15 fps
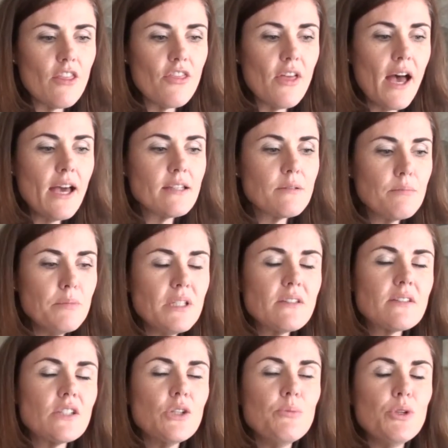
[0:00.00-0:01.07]
that
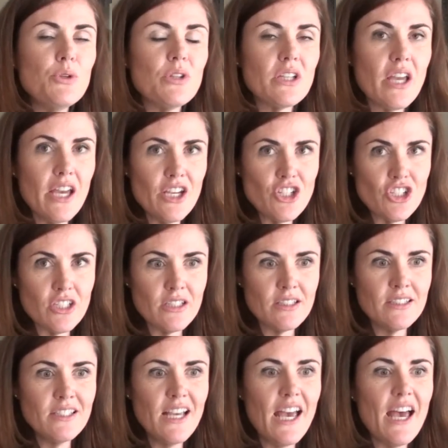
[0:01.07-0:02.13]

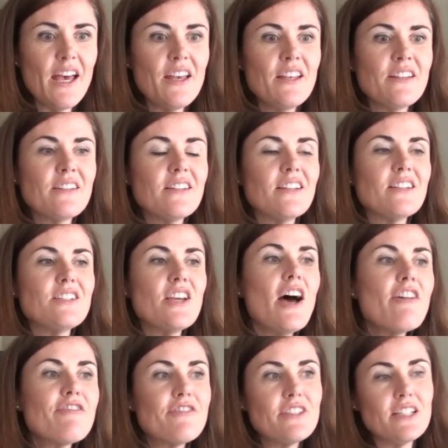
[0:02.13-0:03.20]
miscommunication has
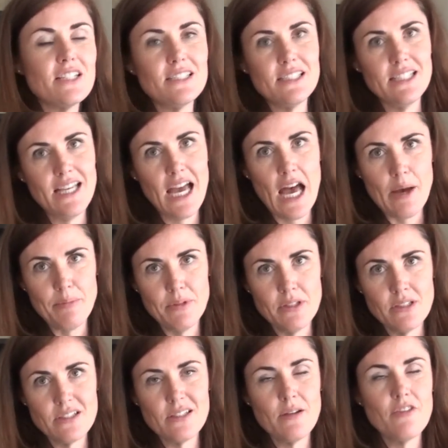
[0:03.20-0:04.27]
definitely
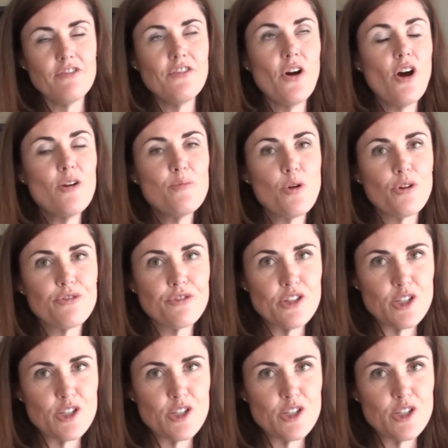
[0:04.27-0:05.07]
happened far more